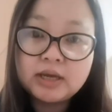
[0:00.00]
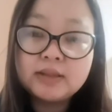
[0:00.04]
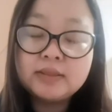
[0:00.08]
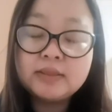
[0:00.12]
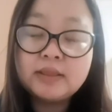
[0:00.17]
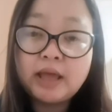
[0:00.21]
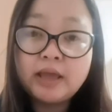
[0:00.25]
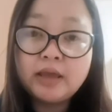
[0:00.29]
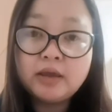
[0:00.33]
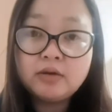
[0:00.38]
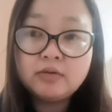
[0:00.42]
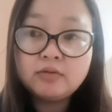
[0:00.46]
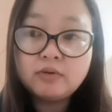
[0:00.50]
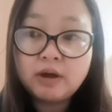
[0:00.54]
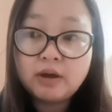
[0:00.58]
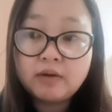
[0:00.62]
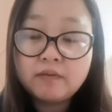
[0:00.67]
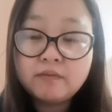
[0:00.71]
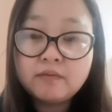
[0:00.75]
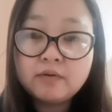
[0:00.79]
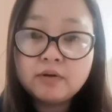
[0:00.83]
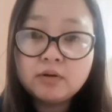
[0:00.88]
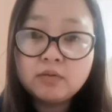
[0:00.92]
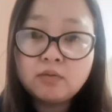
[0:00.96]
And thank you
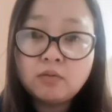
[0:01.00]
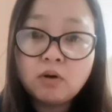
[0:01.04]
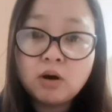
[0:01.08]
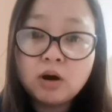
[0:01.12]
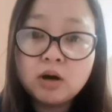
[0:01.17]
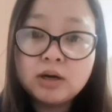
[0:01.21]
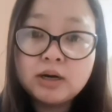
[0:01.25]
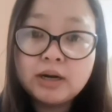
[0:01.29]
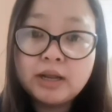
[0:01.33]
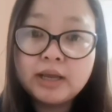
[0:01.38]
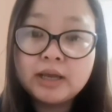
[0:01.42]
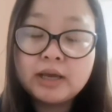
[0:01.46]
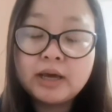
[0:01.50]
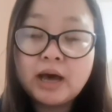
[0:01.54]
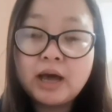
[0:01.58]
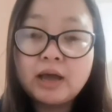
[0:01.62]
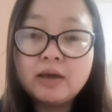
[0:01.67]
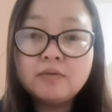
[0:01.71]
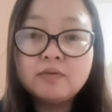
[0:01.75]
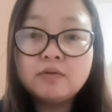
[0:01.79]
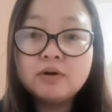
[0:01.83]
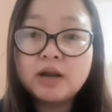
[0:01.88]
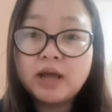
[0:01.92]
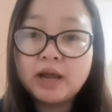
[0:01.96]
everyone. Like
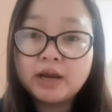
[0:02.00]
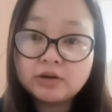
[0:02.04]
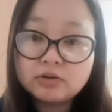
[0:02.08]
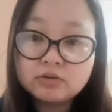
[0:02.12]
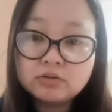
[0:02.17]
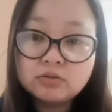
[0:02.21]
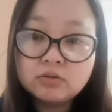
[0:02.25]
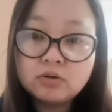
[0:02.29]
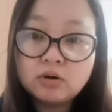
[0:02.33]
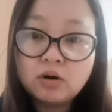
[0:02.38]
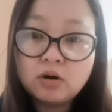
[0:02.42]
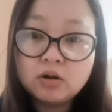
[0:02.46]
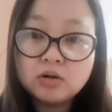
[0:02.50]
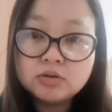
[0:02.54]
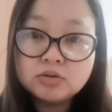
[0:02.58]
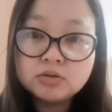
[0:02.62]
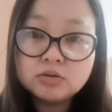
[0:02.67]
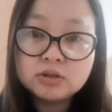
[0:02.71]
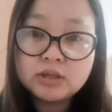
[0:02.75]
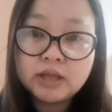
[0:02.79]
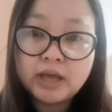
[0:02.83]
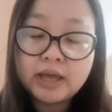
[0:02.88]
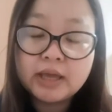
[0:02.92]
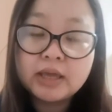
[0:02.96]
I would like to
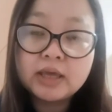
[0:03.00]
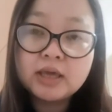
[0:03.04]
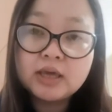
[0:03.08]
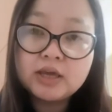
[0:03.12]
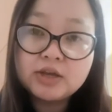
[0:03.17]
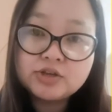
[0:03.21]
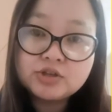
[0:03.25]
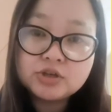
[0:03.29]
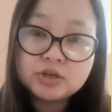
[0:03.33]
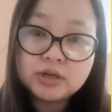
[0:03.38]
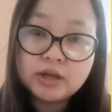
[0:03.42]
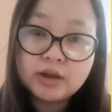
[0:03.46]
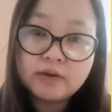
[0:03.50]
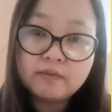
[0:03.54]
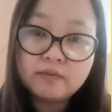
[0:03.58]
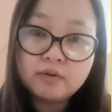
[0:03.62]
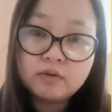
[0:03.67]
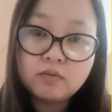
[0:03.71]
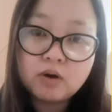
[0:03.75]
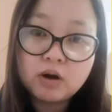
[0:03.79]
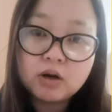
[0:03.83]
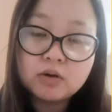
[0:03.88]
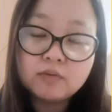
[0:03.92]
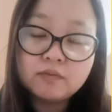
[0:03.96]
also thank each and every
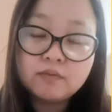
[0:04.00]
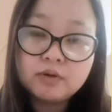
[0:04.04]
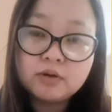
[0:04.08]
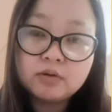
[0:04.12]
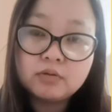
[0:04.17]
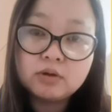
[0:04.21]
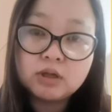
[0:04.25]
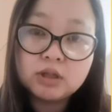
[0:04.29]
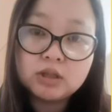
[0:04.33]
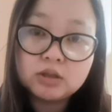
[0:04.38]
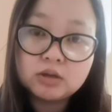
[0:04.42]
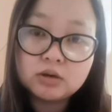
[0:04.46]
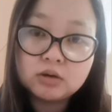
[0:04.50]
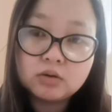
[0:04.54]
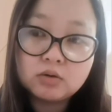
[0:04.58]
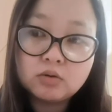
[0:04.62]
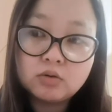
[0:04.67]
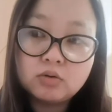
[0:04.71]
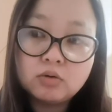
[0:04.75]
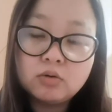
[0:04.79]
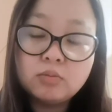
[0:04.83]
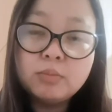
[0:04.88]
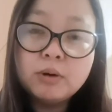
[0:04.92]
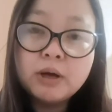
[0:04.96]
one of you in the
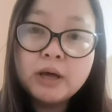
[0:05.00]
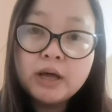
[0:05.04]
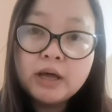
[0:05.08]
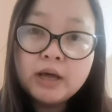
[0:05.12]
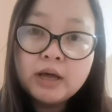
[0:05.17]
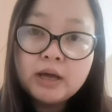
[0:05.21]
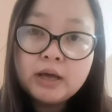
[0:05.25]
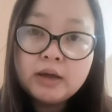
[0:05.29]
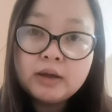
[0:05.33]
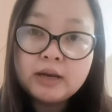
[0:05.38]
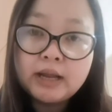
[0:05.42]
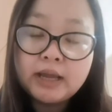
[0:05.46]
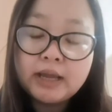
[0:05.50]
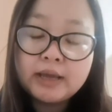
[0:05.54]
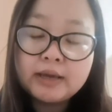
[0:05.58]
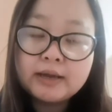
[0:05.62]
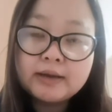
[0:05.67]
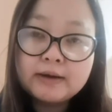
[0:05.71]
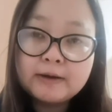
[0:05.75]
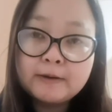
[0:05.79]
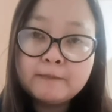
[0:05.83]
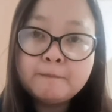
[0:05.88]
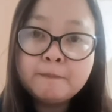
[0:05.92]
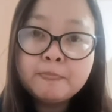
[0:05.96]
group,
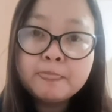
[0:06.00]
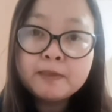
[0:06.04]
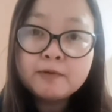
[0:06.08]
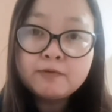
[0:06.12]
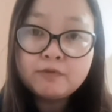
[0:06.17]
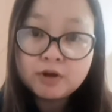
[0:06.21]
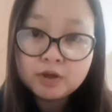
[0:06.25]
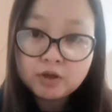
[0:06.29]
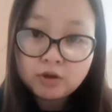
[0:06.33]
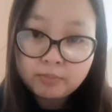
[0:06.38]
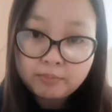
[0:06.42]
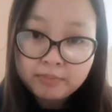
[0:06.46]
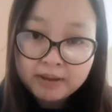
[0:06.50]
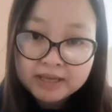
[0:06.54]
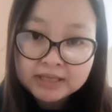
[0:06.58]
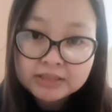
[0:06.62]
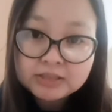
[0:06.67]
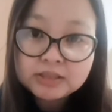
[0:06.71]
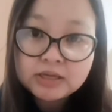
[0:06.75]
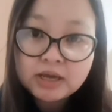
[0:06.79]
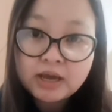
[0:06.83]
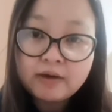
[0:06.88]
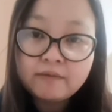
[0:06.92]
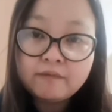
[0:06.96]
like for your
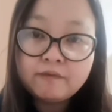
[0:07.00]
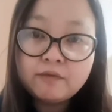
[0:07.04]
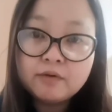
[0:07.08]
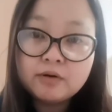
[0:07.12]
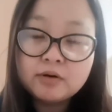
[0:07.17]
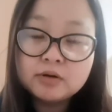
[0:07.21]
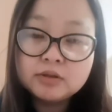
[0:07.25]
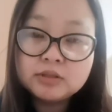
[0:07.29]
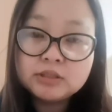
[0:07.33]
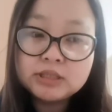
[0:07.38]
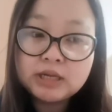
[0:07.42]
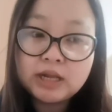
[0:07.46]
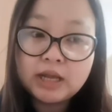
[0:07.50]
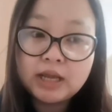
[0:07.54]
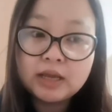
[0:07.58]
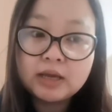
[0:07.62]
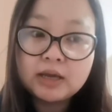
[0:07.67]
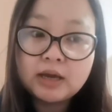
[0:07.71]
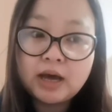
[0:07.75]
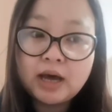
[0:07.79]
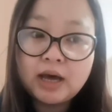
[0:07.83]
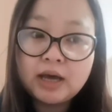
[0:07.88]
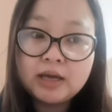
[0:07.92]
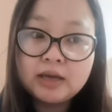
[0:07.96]
best efforts.
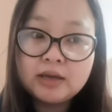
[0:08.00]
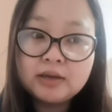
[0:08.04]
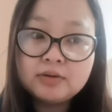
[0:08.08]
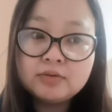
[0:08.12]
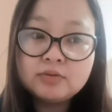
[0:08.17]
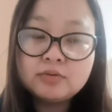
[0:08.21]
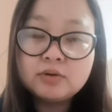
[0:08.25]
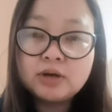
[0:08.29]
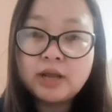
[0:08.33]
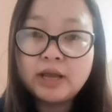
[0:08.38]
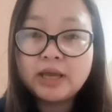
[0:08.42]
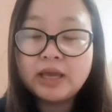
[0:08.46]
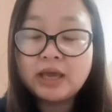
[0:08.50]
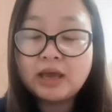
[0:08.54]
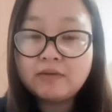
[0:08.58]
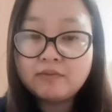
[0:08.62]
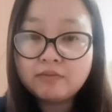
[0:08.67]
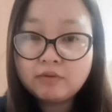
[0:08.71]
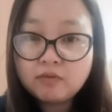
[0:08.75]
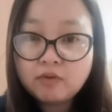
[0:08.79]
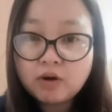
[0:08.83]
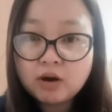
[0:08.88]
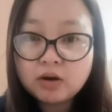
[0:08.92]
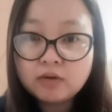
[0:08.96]
Like I know like
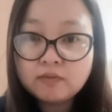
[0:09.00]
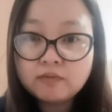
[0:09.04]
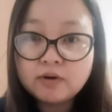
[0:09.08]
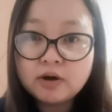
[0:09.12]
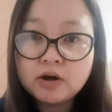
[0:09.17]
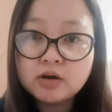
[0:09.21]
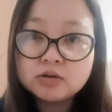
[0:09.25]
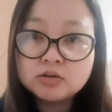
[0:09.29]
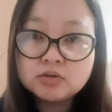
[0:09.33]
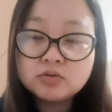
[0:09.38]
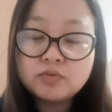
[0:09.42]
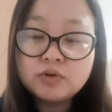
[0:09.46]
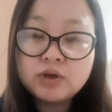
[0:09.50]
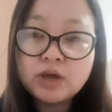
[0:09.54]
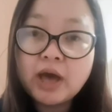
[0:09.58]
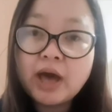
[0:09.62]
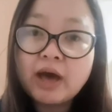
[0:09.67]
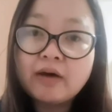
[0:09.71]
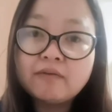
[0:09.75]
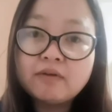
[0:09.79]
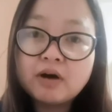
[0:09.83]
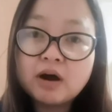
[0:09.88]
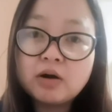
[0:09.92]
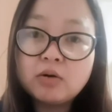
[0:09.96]
every one of us, we
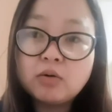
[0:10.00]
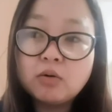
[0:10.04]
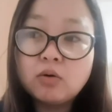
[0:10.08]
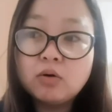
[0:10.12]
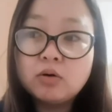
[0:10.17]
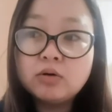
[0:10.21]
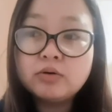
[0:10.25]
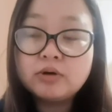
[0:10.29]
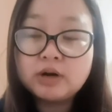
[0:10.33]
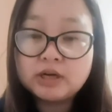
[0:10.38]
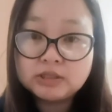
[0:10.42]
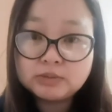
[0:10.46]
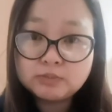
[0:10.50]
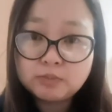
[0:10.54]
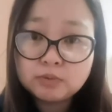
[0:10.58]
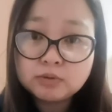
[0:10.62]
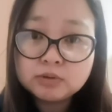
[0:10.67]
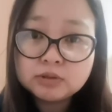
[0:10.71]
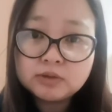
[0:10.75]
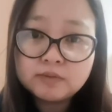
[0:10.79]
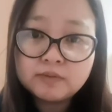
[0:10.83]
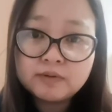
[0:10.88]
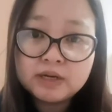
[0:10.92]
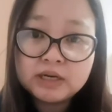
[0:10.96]
have our own
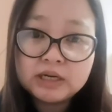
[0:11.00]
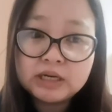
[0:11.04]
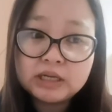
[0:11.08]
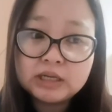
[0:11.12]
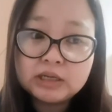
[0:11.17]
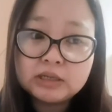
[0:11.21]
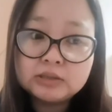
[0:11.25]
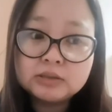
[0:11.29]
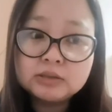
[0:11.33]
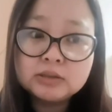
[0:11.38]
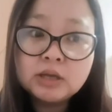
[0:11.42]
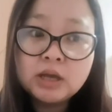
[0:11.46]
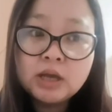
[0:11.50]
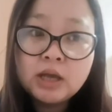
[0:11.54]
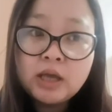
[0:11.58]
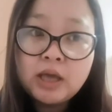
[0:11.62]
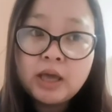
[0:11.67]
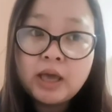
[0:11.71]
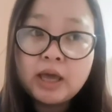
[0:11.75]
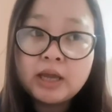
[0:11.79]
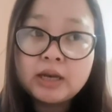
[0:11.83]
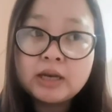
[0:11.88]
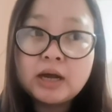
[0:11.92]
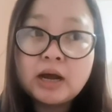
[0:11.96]
responsibilities
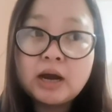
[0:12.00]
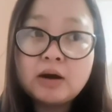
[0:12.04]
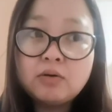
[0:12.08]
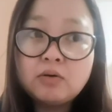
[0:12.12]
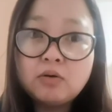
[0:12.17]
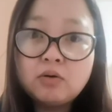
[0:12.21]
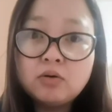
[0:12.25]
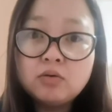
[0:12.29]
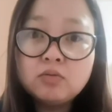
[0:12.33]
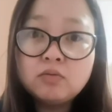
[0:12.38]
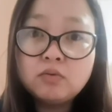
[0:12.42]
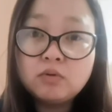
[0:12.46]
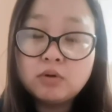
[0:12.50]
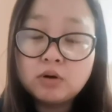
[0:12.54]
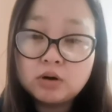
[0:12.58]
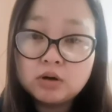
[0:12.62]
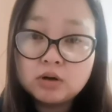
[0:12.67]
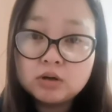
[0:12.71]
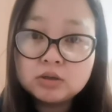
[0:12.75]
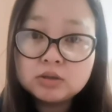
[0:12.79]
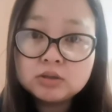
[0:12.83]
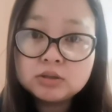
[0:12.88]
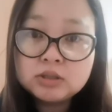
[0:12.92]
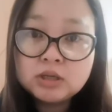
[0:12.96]
and our own
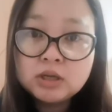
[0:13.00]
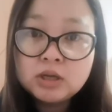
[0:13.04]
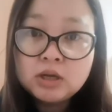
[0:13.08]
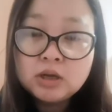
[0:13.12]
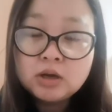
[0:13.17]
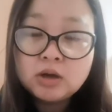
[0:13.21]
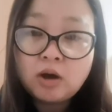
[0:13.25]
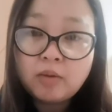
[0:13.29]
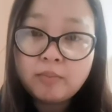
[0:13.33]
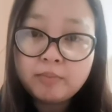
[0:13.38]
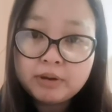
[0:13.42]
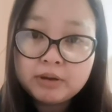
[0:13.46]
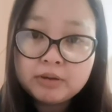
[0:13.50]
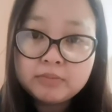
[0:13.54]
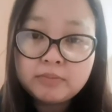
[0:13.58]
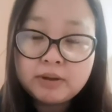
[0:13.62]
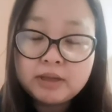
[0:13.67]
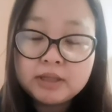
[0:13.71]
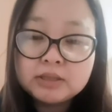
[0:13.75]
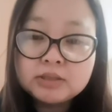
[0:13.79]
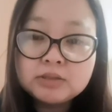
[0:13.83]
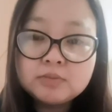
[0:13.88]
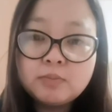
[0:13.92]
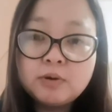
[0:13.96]
works,
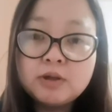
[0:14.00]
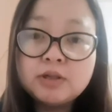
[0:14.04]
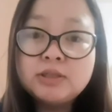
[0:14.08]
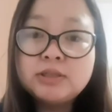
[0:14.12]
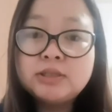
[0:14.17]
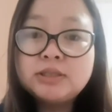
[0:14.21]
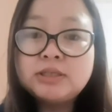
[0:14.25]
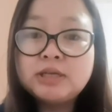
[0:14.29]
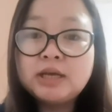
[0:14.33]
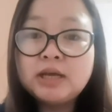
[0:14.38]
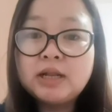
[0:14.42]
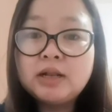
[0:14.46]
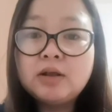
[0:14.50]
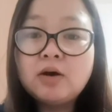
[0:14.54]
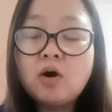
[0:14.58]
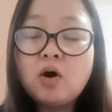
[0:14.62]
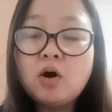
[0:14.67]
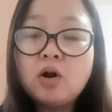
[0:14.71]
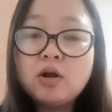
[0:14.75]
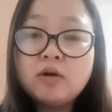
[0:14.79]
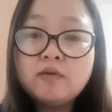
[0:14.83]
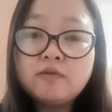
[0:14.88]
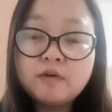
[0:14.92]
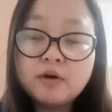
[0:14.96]
commitments, but still
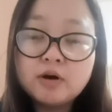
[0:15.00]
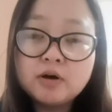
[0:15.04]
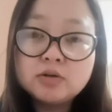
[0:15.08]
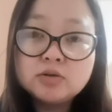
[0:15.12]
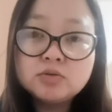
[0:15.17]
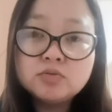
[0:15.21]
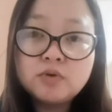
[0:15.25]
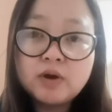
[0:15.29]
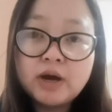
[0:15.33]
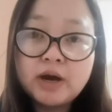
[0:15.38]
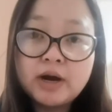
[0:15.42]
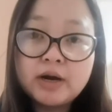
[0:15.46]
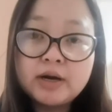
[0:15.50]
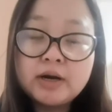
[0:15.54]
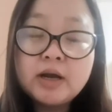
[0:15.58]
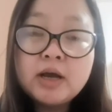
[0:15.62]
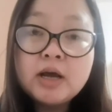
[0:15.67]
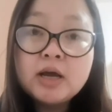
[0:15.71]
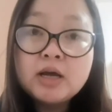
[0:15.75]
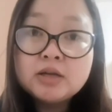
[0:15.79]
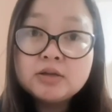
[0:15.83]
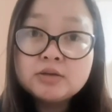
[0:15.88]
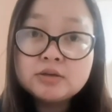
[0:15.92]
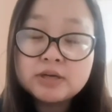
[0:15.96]
all of us were
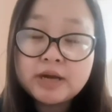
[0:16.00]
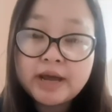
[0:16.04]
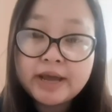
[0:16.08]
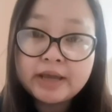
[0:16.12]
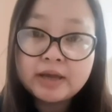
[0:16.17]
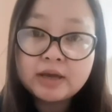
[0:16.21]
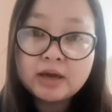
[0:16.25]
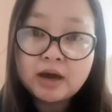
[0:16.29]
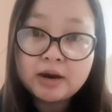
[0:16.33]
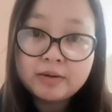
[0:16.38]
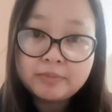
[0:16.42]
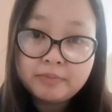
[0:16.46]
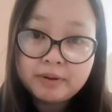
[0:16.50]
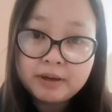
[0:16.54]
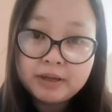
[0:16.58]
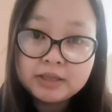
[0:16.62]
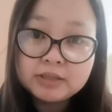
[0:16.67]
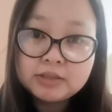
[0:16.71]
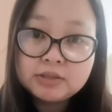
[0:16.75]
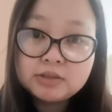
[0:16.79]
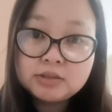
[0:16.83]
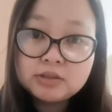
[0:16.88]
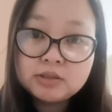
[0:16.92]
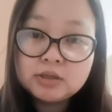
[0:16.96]
trying our
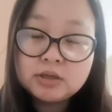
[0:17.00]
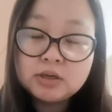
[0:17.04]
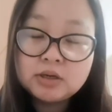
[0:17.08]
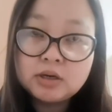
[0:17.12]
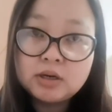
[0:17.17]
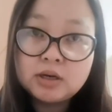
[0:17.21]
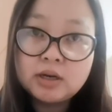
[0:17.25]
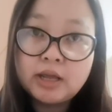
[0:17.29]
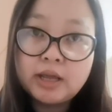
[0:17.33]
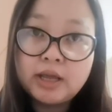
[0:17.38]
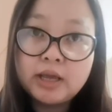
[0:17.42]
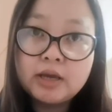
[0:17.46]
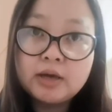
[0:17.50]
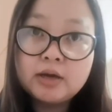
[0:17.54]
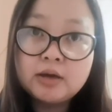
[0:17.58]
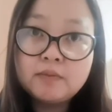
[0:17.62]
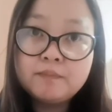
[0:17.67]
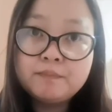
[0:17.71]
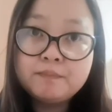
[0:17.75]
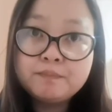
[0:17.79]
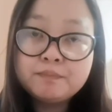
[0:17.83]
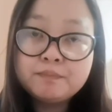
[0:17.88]
best like